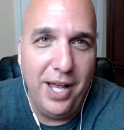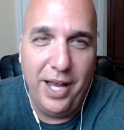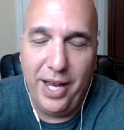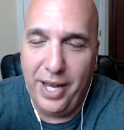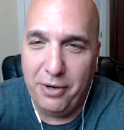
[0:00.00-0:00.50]

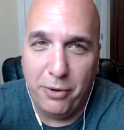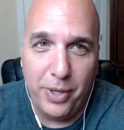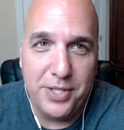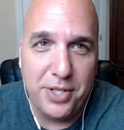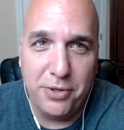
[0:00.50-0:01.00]
and
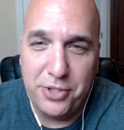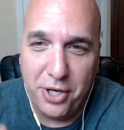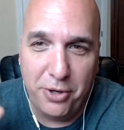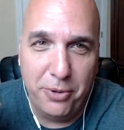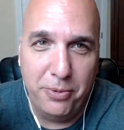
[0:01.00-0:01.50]
Lorenzo
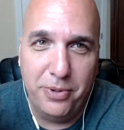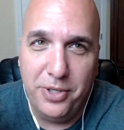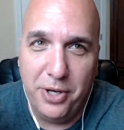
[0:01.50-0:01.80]
showed